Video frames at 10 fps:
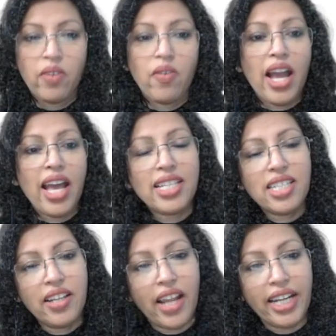Why has
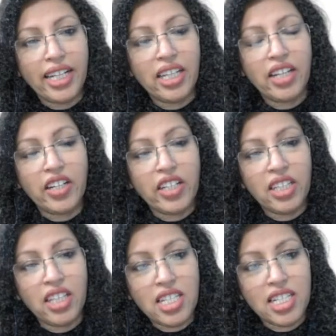the writer
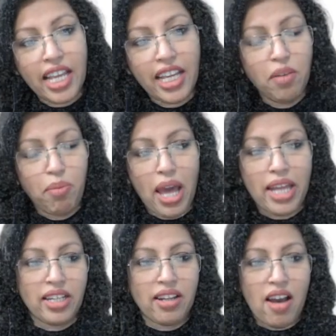written the second
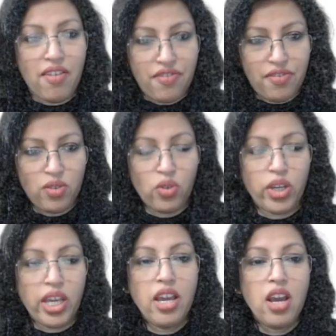paragraph?
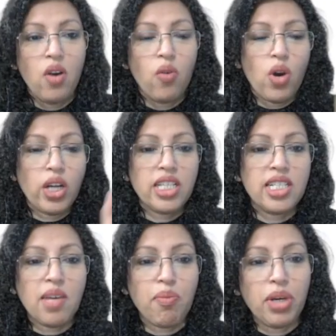Okay, what
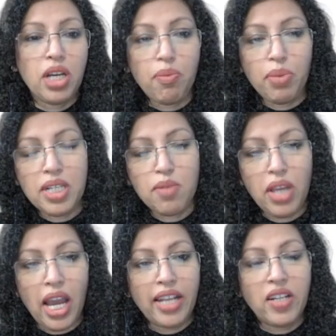is the purpose
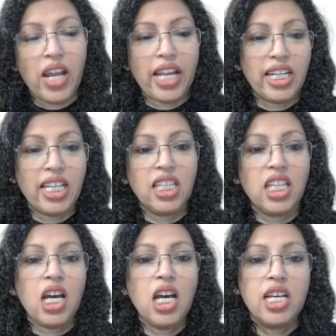behind writing
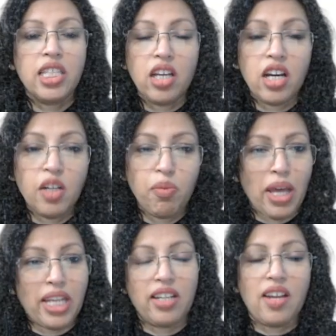the third
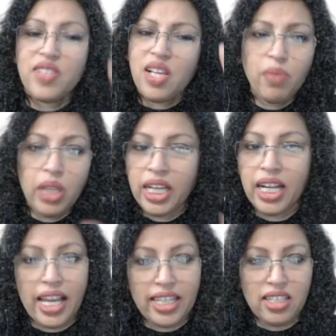paragraph? Something
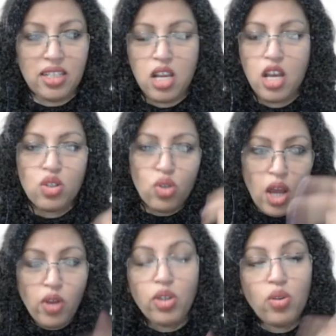like this. So
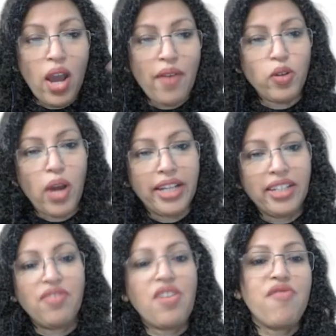now you have to
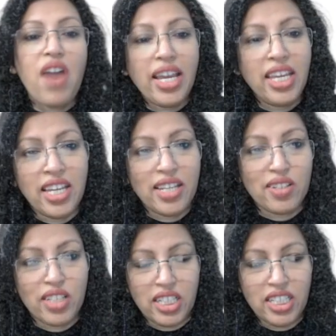identify why he has
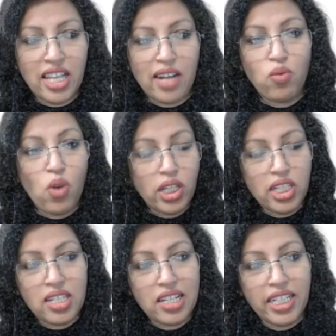written that, what
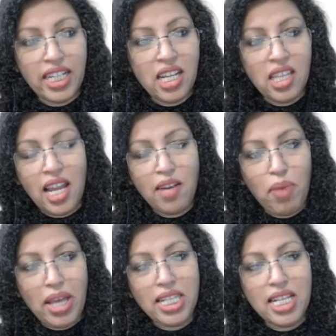is written in that
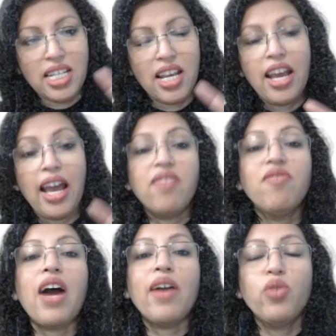passage,
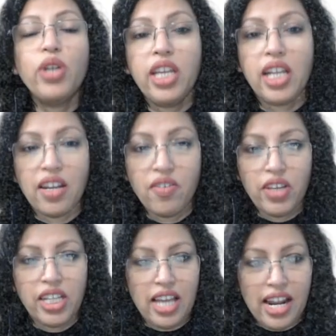and why would he
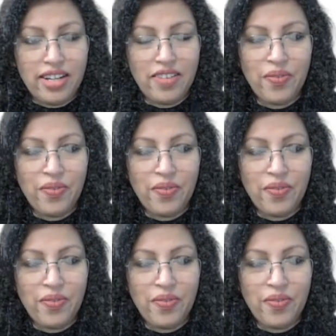convey that.